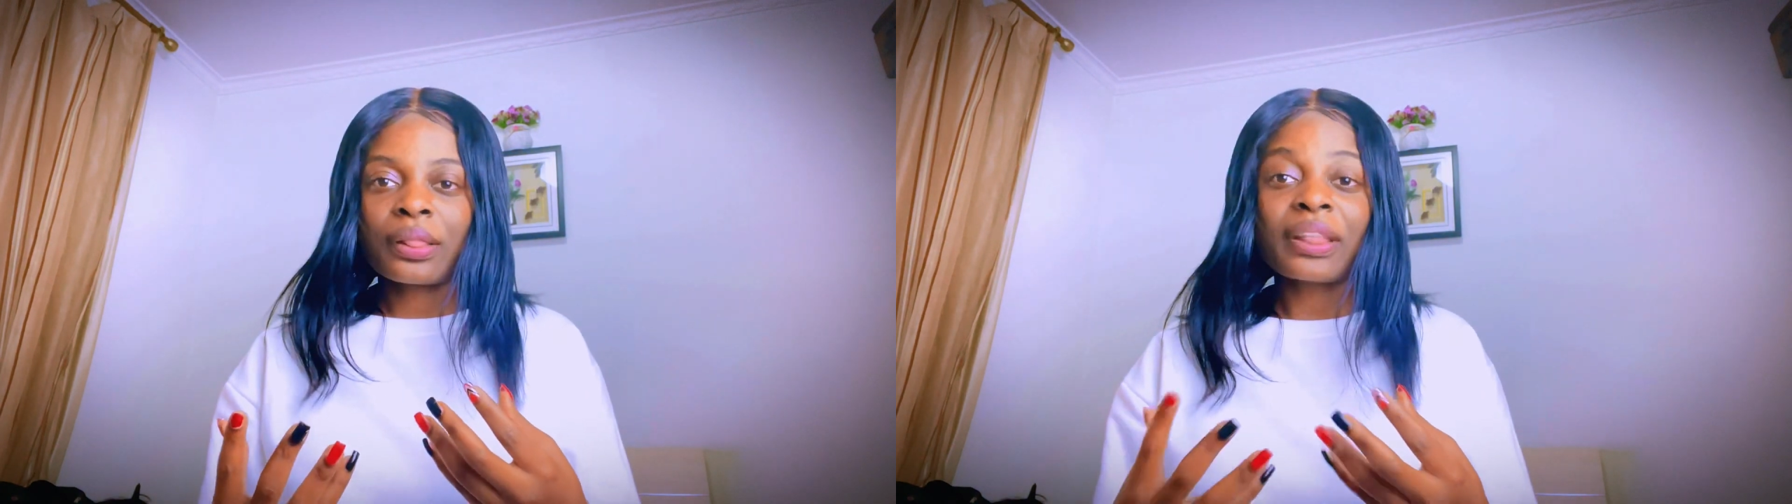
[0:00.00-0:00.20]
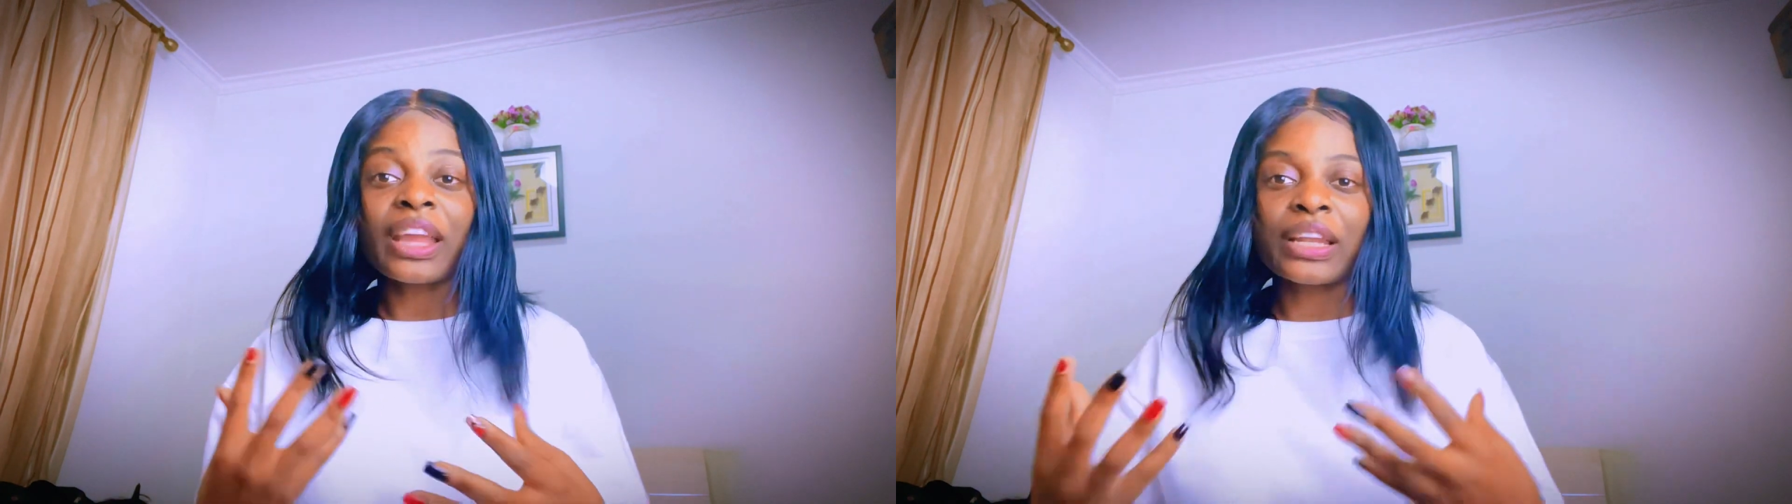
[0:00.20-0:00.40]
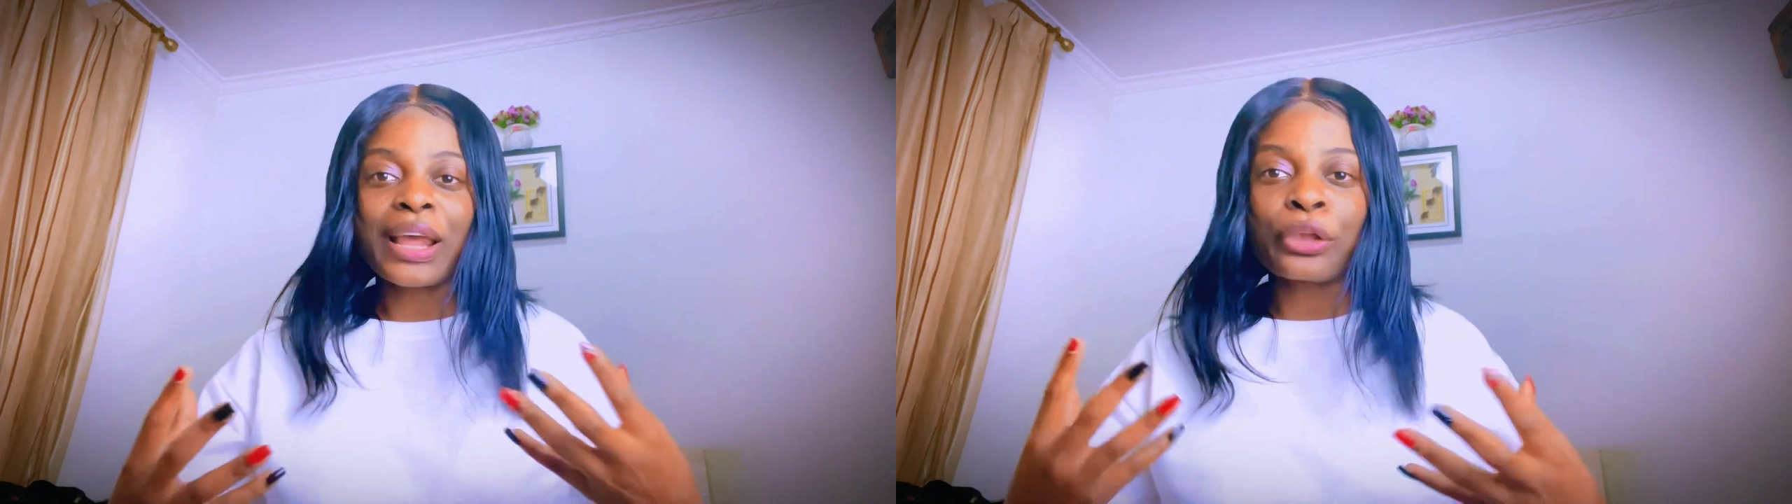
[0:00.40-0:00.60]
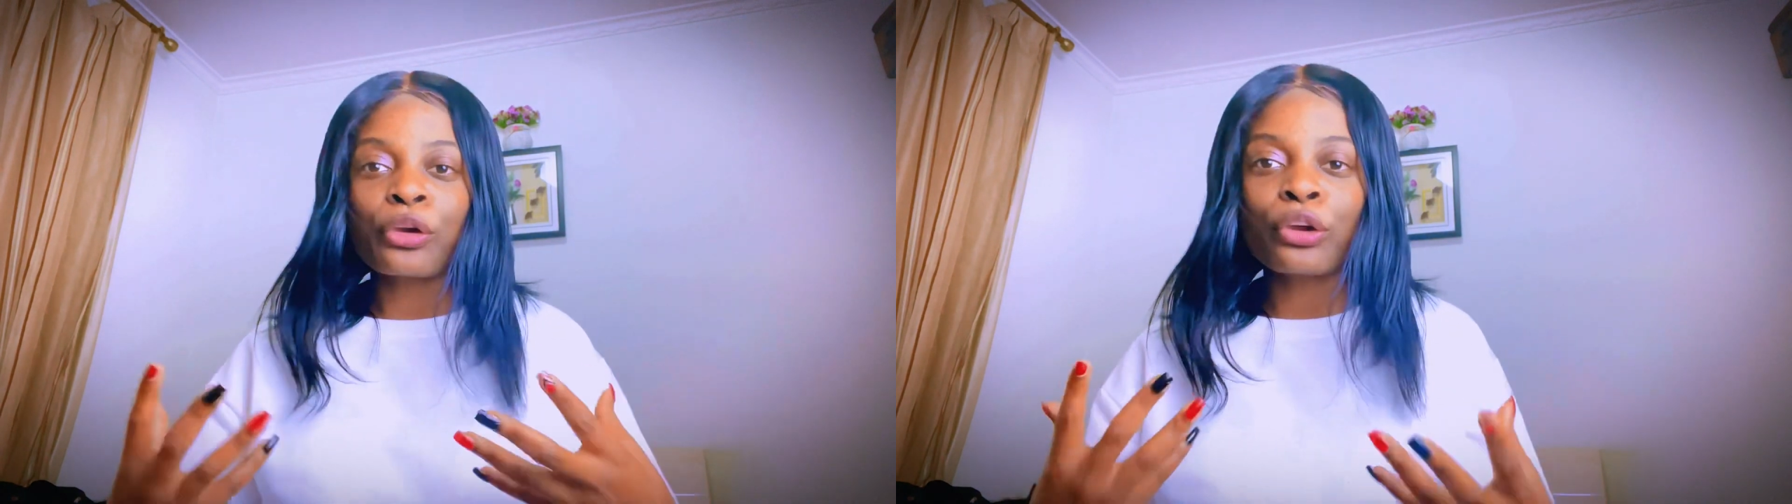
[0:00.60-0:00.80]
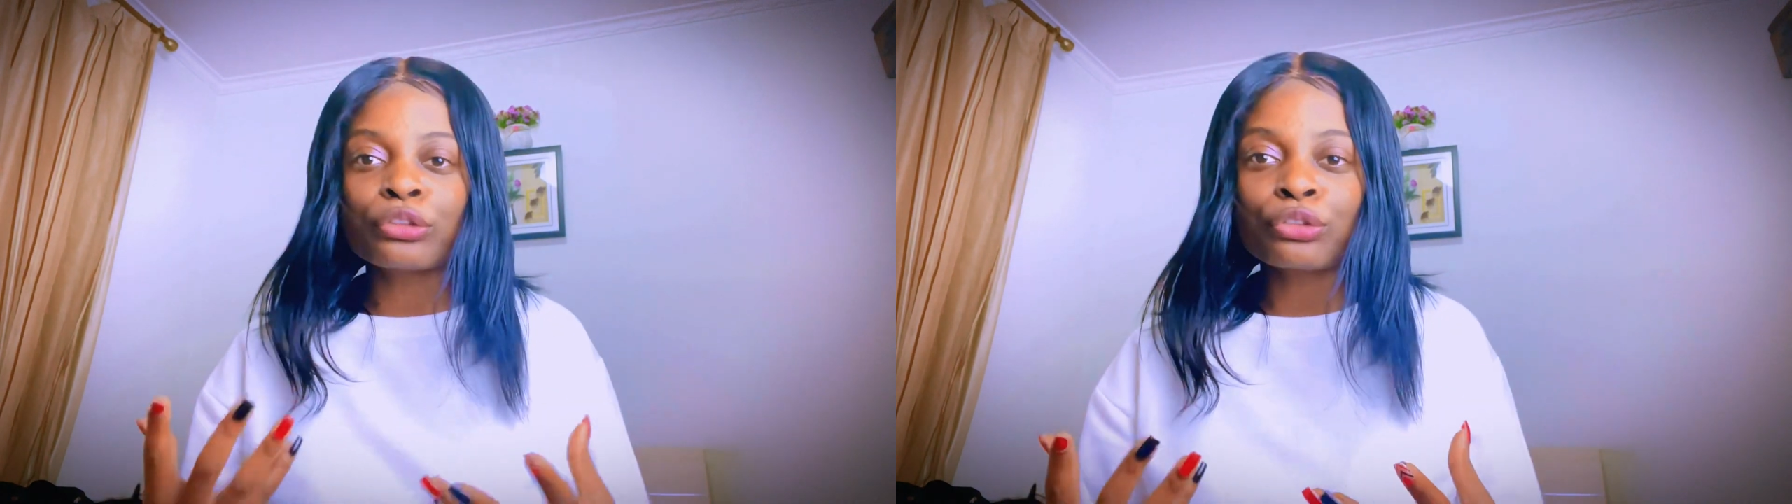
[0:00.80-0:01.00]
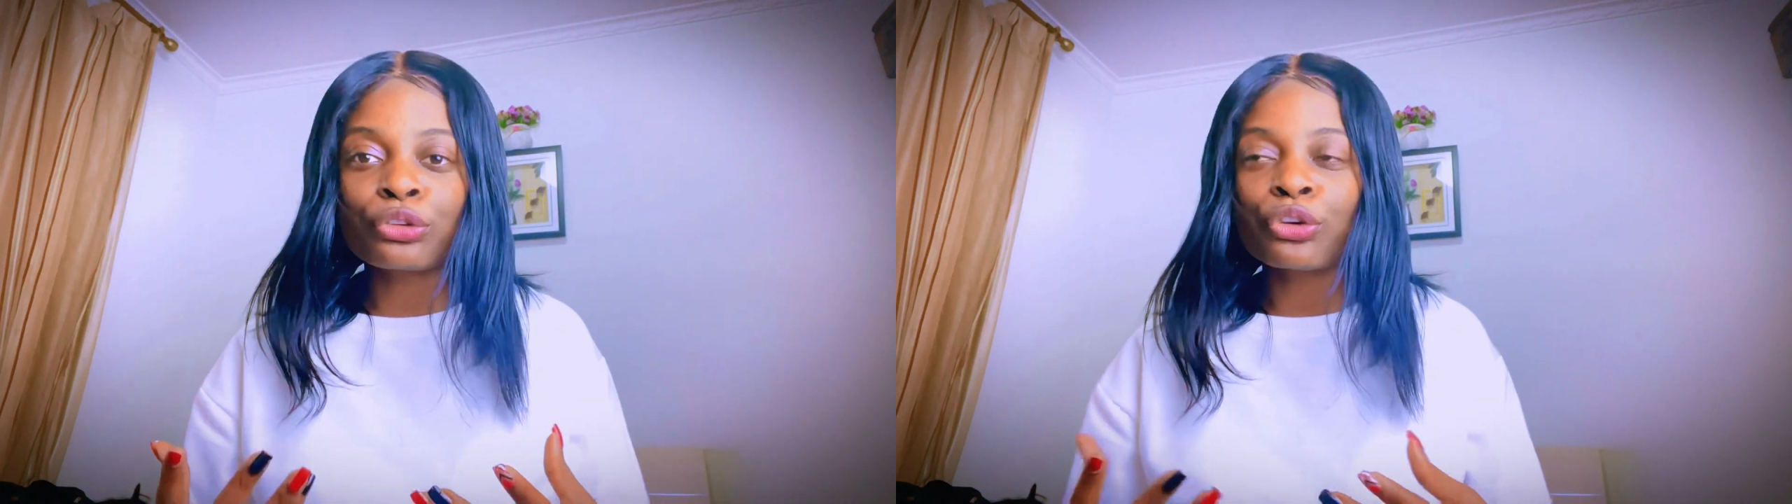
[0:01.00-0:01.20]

thing that you're going to do.